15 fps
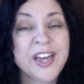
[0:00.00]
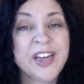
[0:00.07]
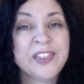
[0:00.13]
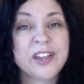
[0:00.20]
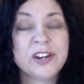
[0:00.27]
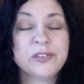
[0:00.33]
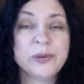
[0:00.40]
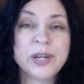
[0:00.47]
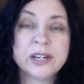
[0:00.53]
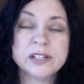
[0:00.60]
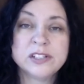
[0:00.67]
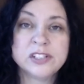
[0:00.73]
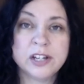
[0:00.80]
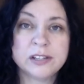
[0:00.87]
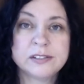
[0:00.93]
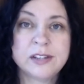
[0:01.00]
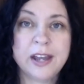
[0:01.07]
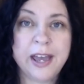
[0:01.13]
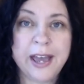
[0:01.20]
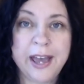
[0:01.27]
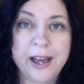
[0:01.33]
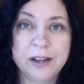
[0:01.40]
if we could just
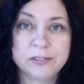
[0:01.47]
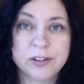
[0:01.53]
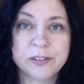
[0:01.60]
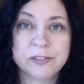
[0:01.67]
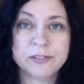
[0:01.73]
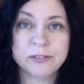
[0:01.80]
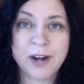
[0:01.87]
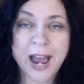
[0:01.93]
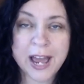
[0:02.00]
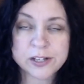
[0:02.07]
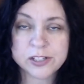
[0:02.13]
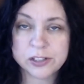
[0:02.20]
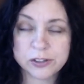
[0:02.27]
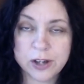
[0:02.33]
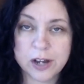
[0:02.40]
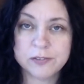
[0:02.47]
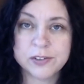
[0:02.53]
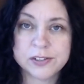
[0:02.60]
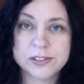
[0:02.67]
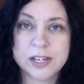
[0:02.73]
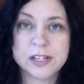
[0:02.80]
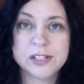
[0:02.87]
have a rational
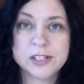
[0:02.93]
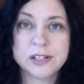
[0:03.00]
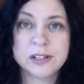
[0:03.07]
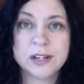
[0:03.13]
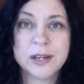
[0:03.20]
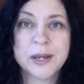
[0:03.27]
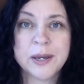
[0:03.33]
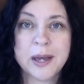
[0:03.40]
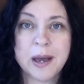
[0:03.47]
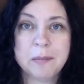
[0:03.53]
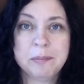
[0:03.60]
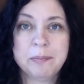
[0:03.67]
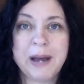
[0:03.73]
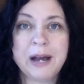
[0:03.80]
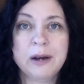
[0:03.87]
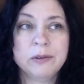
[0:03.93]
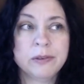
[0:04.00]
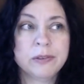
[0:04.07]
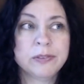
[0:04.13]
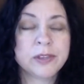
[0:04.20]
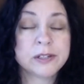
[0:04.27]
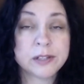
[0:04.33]
conversation about
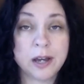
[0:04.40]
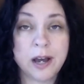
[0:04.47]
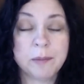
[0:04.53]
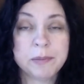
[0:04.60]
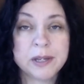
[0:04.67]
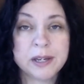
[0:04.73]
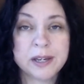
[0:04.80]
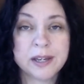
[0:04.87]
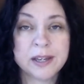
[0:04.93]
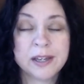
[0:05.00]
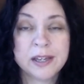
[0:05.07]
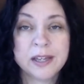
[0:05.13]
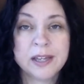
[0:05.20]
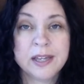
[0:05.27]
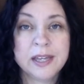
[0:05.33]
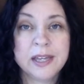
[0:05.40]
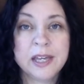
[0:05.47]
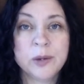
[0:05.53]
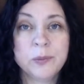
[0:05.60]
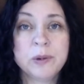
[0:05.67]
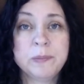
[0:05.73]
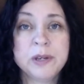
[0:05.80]
the topic,
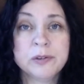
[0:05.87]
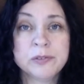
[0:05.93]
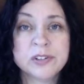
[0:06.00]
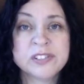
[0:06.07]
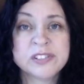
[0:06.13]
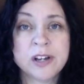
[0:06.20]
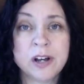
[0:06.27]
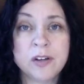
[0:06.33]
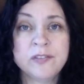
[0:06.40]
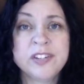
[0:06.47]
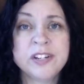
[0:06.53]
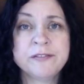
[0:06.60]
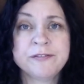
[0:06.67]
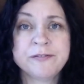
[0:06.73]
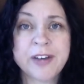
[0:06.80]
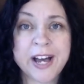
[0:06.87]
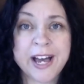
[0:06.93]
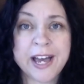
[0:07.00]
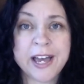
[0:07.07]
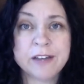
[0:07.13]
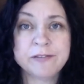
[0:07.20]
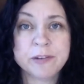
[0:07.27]
it would be resolved in
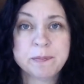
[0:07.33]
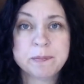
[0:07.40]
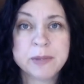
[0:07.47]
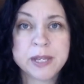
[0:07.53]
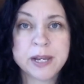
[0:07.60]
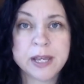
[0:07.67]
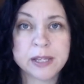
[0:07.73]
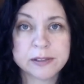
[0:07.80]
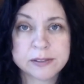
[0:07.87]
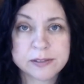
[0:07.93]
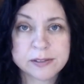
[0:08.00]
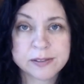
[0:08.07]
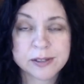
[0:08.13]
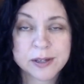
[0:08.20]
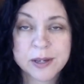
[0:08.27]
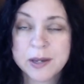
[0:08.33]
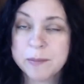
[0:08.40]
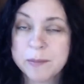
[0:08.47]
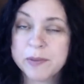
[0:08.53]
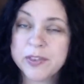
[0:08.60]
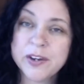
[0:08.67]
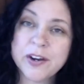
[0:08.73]
5 minutes.
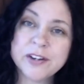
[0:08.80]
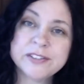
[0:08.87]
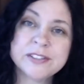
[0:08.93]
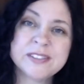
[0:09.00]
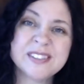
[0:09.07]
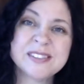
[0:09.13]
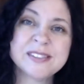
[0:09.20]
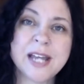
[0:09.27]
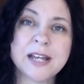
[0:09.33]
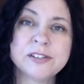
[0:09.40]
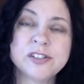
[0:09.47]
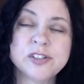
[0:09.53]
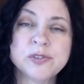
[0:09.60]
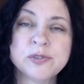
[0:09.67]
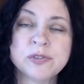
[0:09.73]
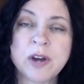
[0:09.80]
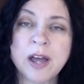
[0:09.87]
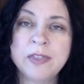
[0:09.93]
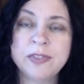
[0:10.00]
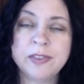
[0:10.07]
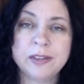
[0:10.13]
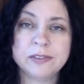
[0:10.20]
But the narcissist has to
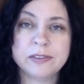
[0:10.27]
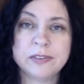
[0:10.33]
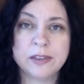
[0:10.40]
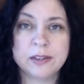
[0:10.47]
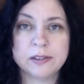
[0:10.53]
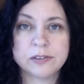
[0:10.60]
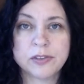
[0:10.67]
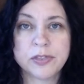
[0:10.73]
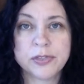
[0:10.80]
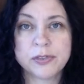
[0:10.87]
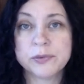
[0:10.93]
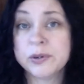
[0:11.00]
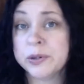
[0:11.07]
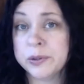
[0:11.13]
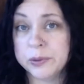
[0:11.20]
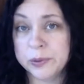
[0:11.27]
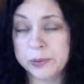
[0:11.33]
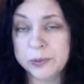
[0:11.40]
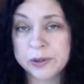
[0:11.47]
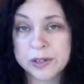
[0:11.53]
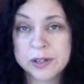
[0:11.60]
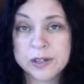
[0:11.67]
run these things
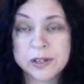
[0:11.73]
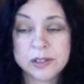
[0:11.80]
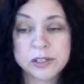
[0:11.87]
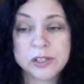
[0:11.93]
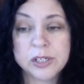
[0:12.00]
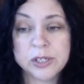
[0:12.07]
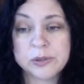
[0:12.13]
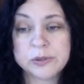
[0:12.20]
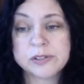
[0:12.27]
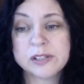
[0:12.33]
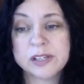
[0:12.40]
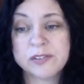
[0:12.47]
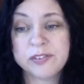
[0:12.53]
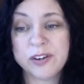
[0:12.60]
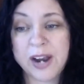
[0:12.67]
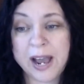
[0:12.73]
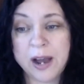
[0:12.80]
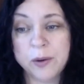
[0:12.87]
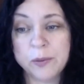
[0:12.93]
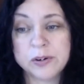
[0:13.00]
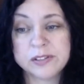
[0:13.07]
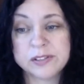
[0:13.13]
through, usually for
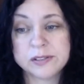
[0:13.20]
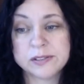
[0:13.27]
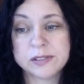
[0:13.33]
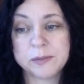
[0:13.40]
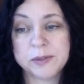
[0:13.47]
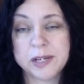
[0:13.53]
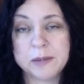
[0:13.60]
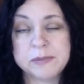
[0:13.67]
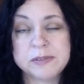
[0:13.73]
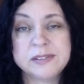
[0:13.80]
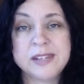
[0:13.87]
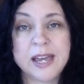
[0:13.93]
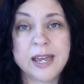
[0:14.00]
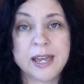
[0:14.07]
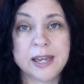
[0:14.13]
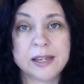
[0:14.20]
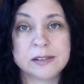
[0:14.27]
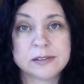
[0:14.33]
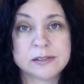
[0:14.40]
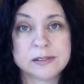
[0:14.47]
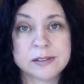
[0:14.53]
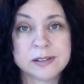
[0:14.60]
hours and sometimes
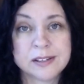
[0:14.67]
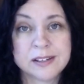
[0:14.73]
days,